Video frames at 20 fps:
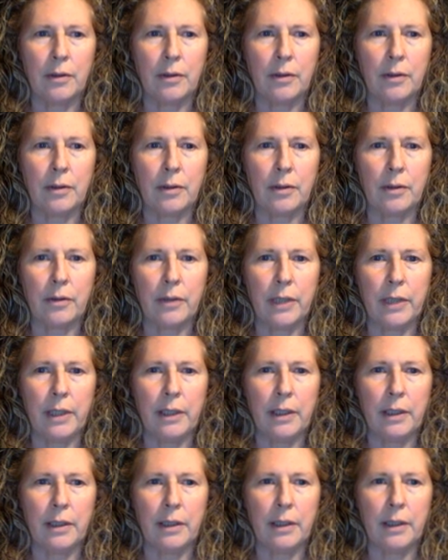sorry,
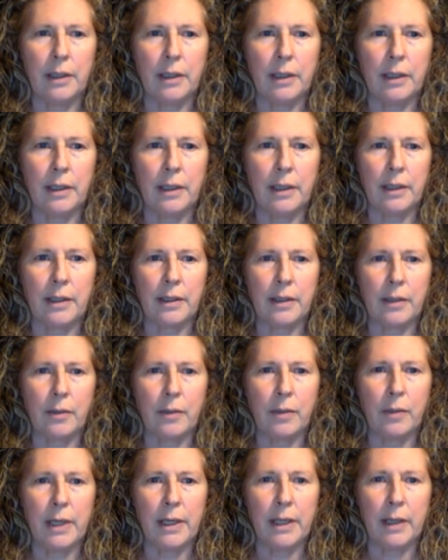as to
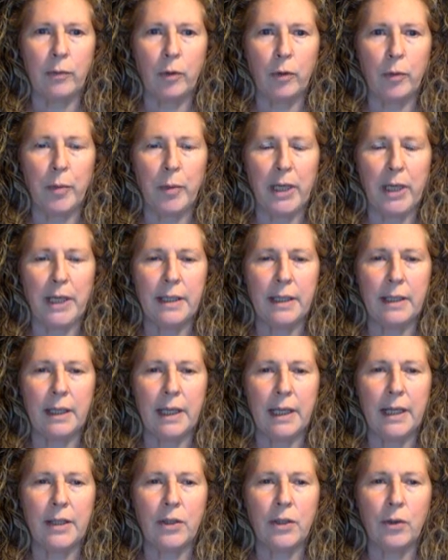where that would be.
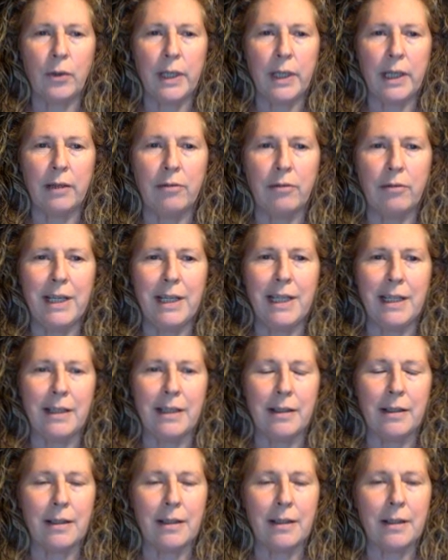Select your
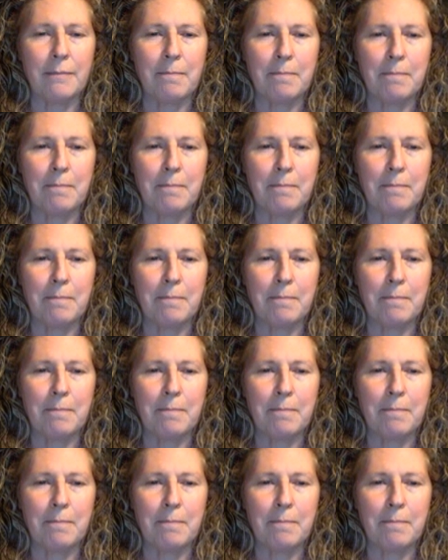ingredient.